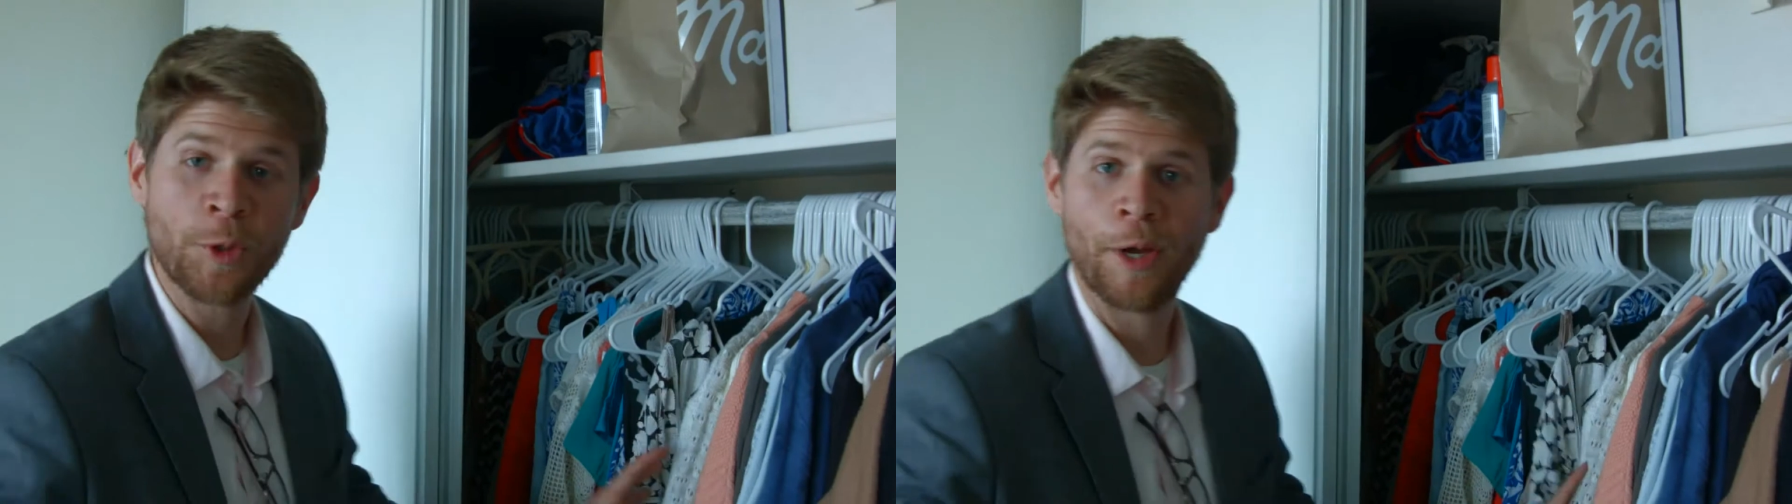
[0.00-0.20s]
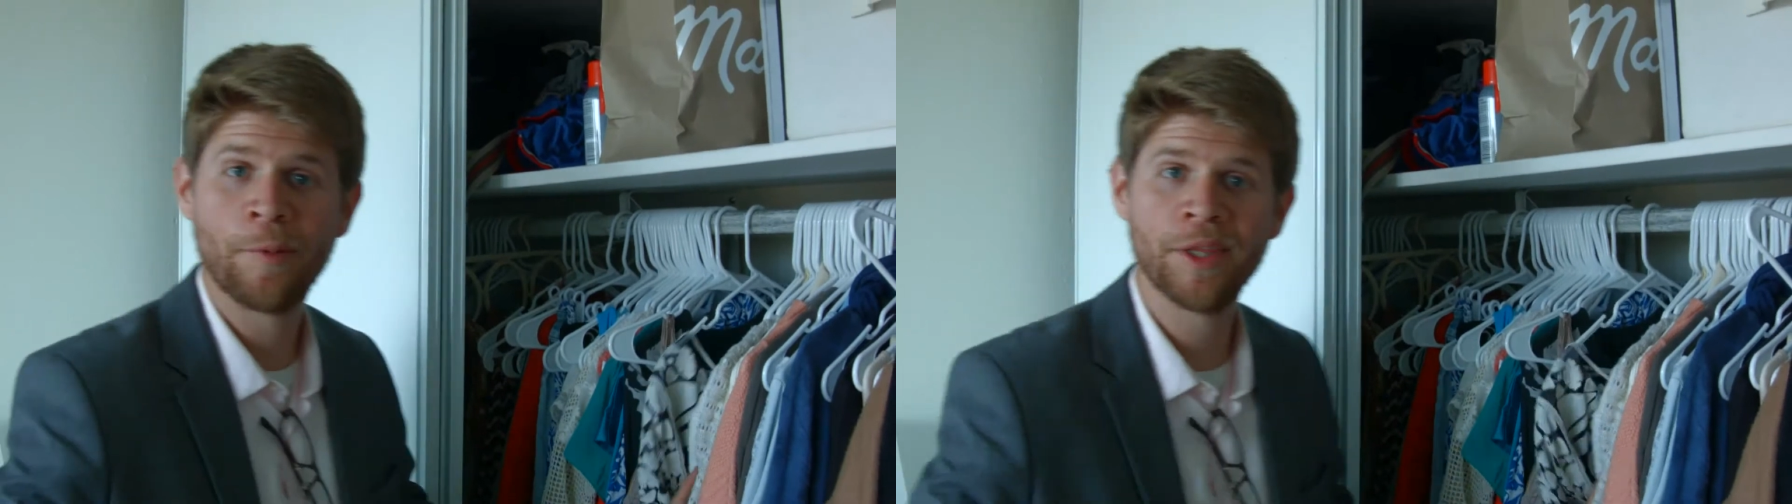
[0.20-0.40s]

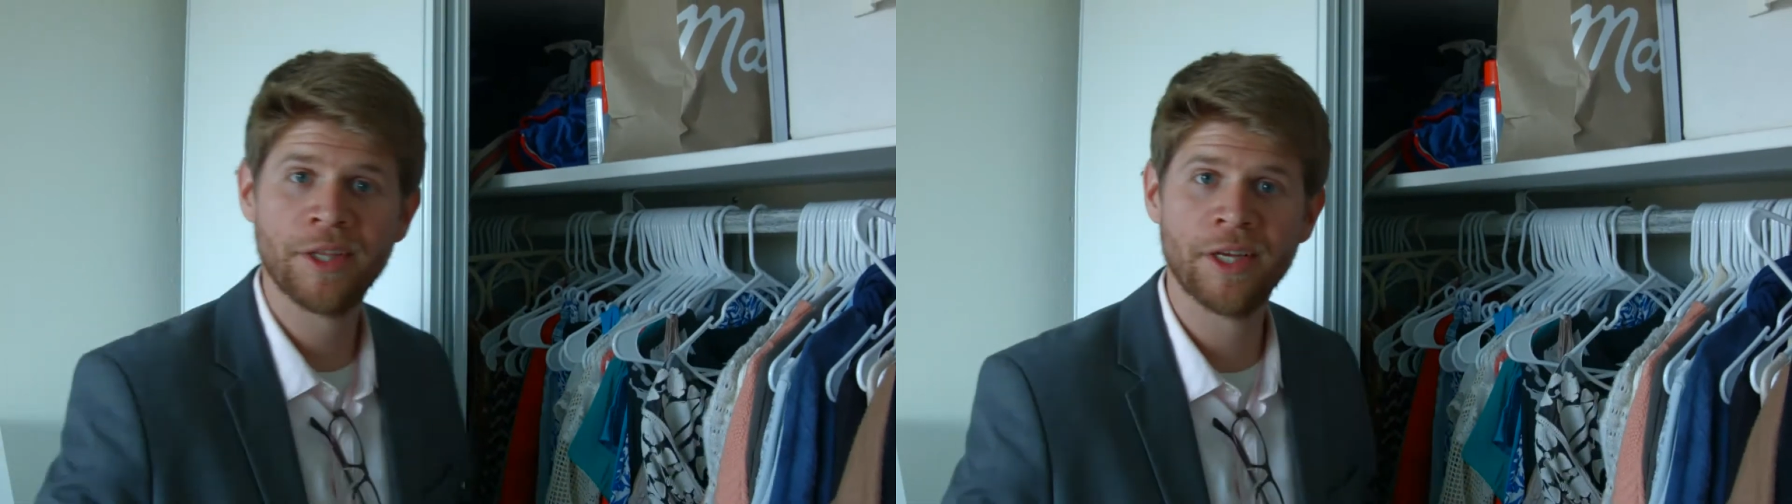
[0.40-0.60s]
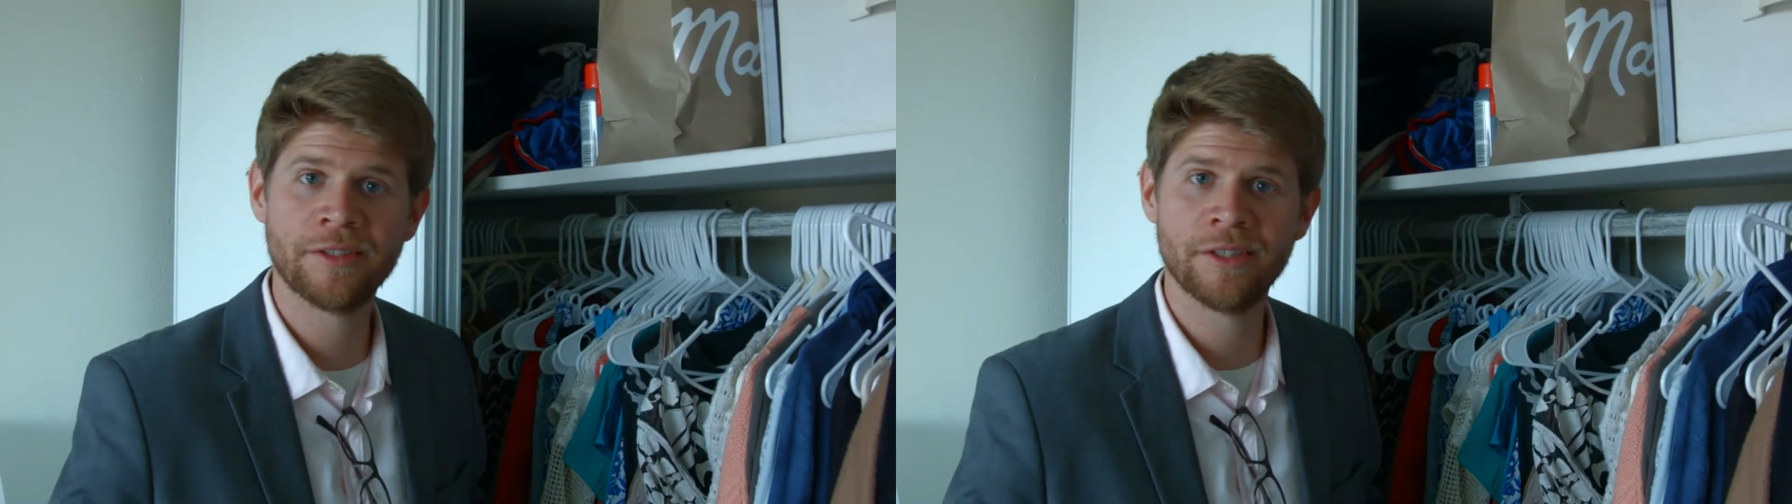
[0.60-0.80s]
I really
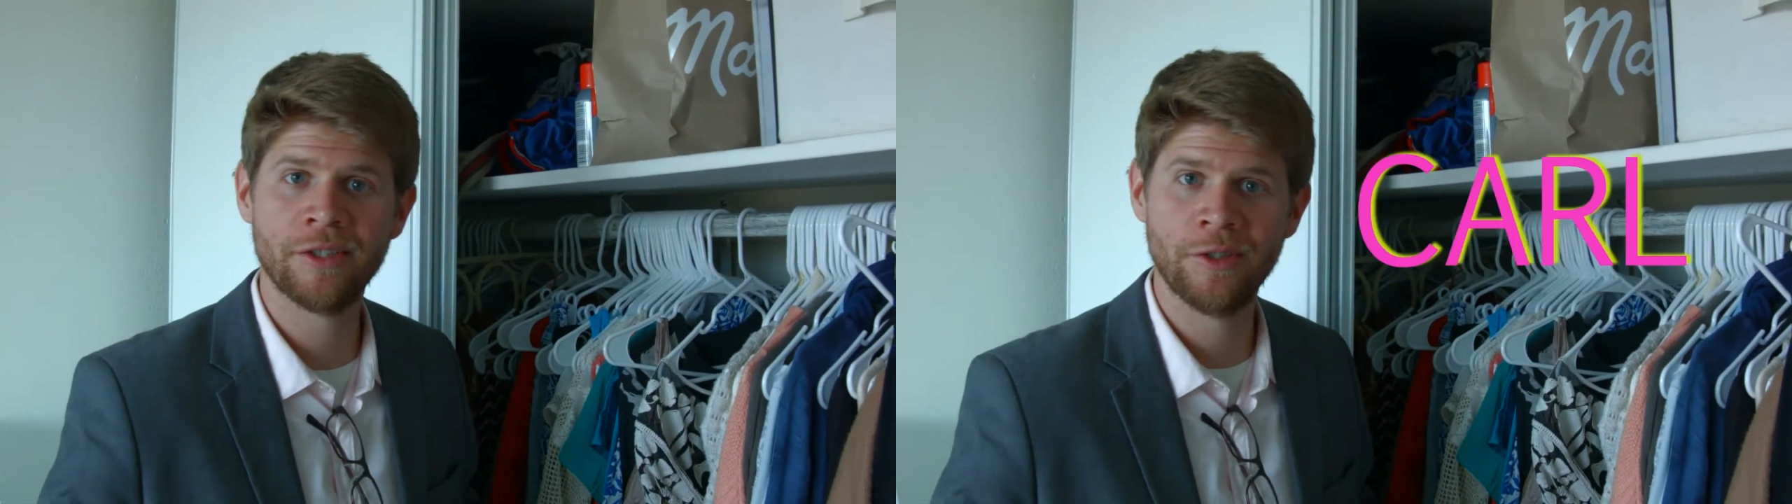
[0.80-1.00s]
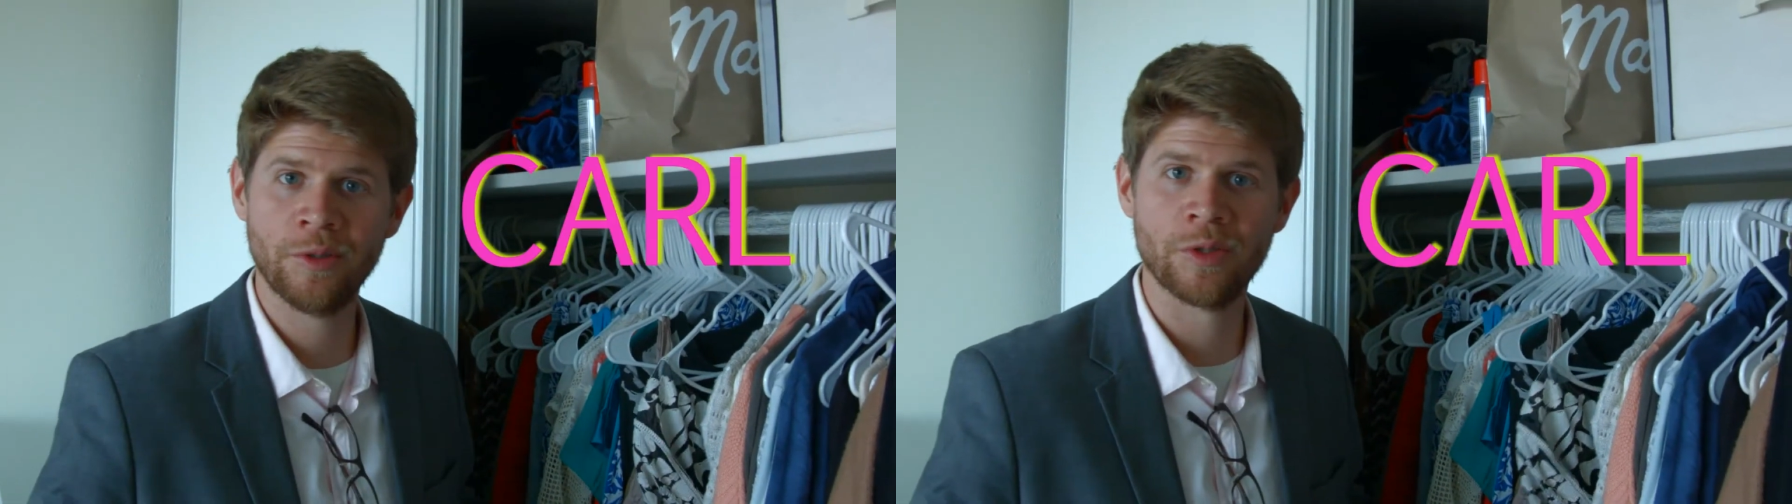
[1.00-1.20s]
like to
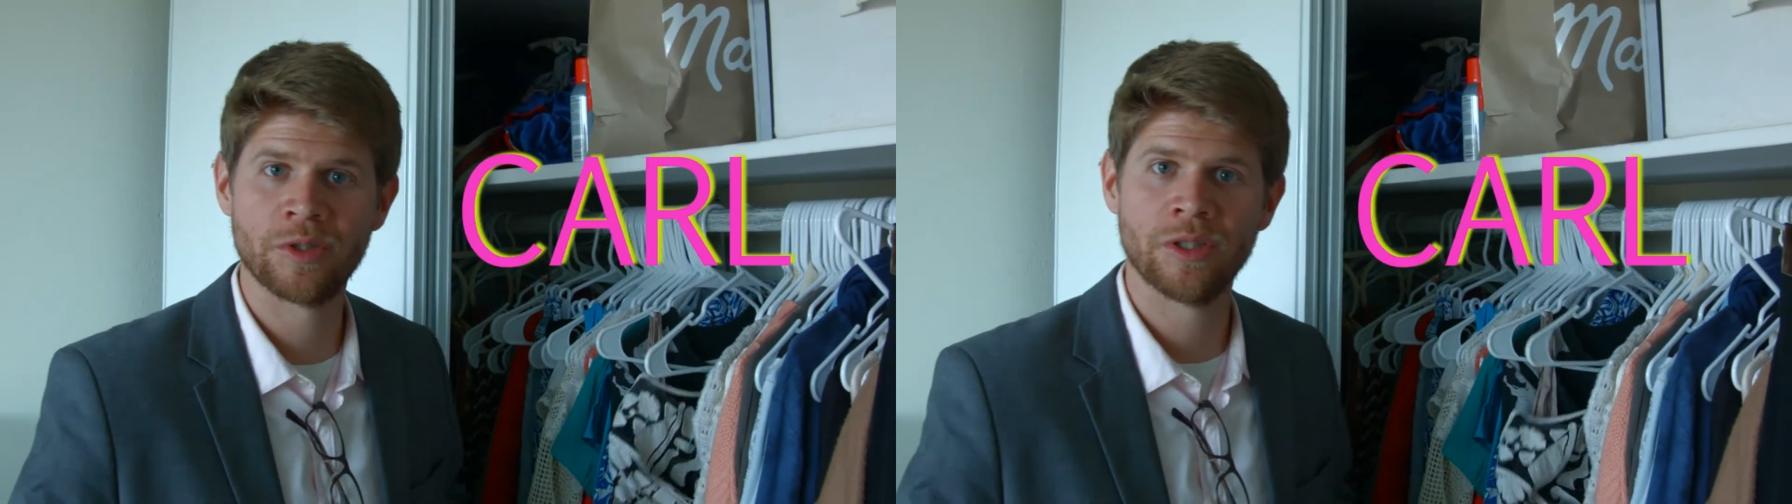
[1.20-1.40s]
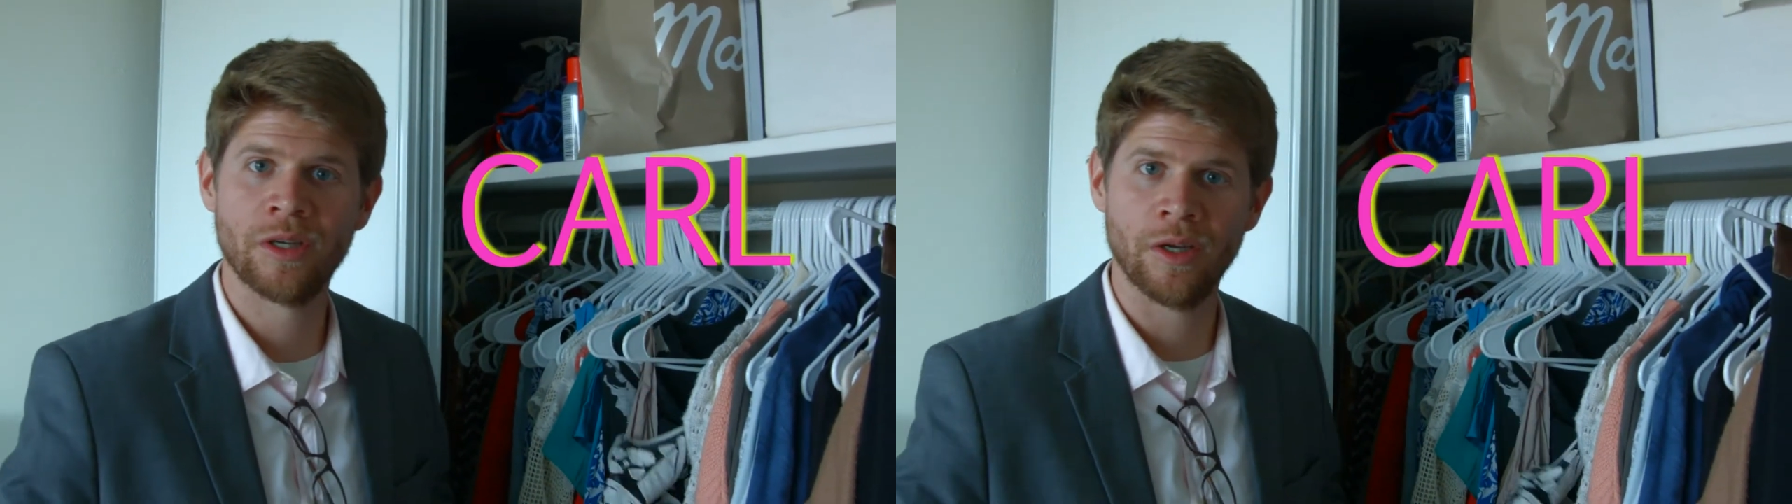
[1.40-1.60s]

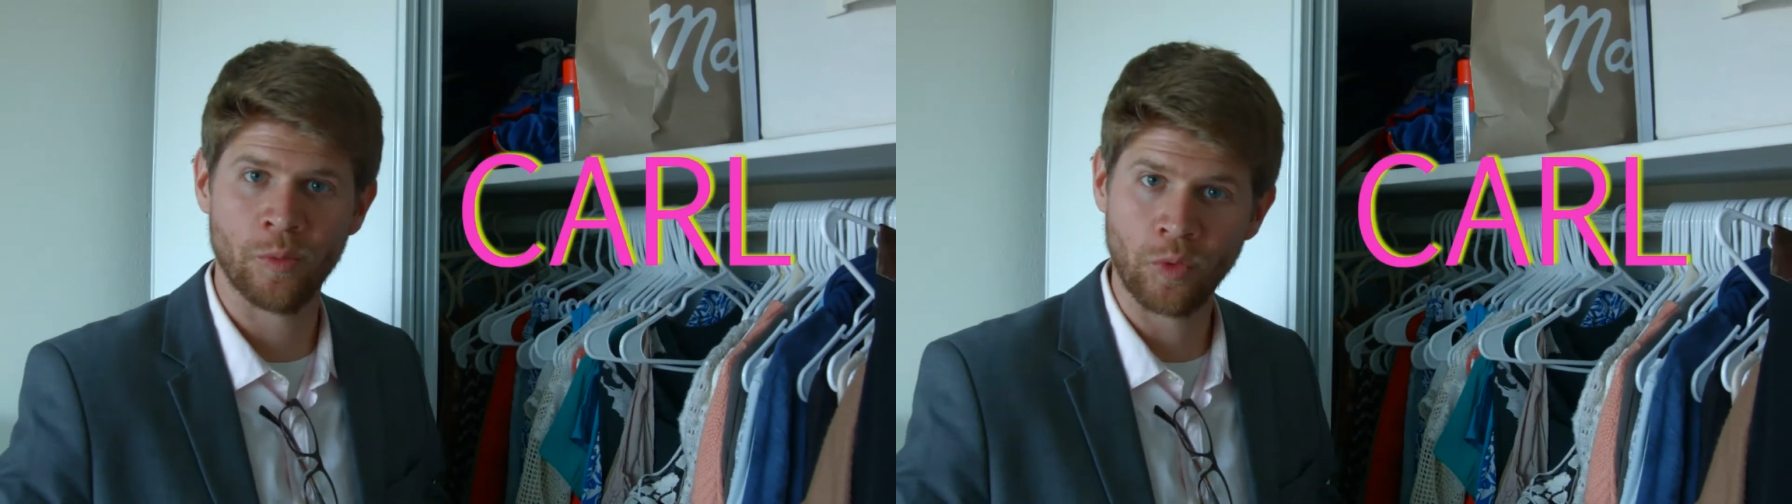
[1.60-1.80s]
use uh,